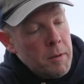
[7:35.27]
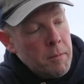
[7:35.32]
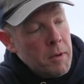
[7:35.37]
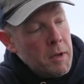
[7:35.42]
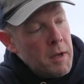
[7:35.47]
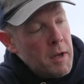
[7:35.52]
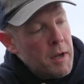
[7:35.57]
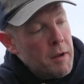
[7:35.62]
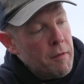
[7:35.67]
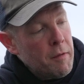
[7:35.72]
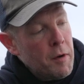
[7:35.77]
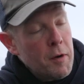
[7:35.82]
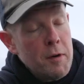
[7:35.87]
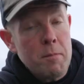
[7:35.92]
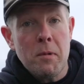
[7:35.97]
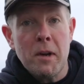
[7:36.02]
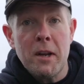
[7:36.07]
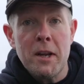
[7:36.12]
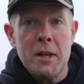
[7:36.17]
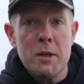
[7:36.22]
But yeah, very
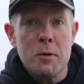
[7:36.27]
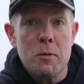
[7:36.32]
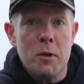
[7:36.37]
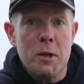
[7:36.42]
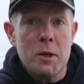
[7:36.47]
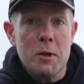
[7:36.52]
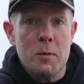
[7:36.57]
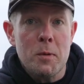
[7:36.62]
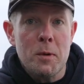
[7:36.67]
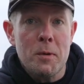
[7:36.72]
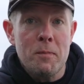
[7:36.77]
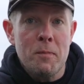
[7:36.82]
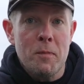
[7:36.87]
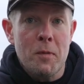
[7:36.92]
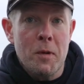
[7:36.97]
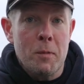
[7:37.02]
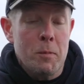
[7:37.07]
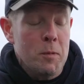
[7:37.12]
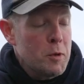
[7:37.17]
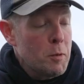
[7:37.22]
pleased with this one.
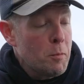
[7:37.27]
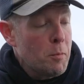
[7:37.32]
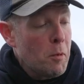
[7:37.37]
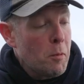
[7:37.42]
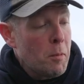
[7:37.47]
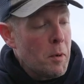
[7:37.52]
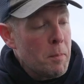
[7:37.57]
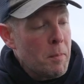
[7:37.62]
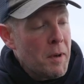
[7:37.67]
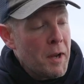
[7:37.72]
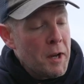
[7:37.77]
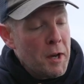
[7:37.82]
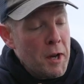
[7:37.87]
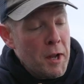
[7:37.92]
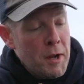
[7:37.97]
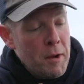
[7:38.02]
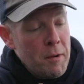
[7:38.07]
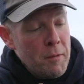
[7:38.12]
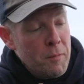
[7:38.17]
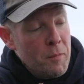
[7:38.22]
We shall pop it back
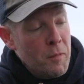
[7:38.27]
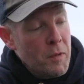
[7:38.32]
now.